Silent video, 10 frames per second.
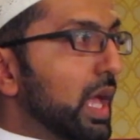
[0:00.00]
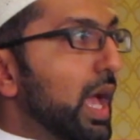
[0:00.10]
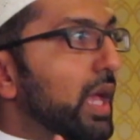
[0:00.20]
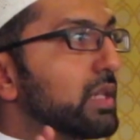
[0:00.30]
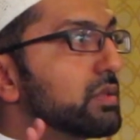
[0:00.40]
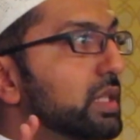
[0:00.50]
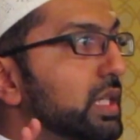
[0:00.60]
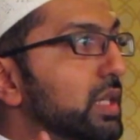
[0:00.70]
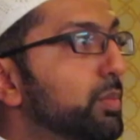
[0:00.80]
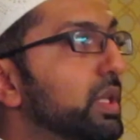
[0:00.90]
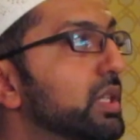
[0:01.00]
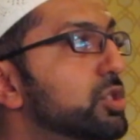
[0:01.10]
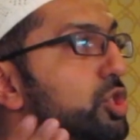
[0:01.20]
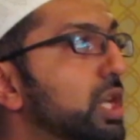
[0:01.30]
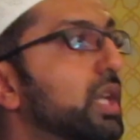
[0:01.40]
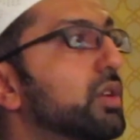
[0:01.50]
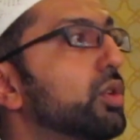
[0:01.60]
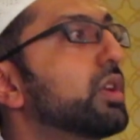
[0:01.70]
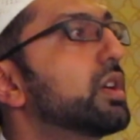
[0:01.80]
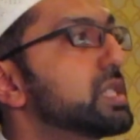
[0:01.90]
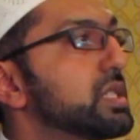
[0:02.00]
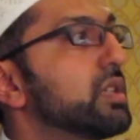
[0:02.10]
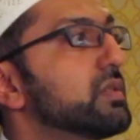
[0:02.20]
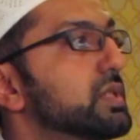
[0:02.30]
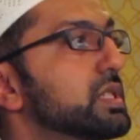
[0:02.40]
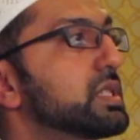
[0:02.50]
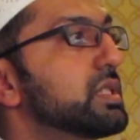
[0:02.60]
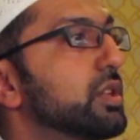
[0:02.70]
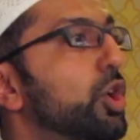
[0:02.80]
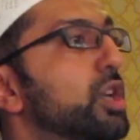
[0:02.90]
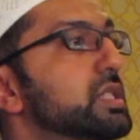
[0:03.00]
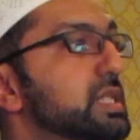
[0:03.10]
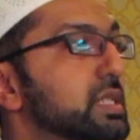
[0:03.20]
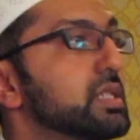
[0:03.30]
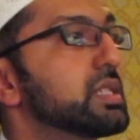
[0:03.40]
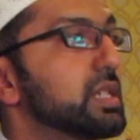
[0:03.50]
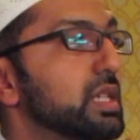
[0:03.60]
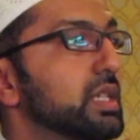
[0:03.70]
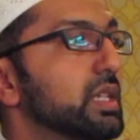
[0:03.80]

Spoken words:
and keeping a check on ourselves constantly.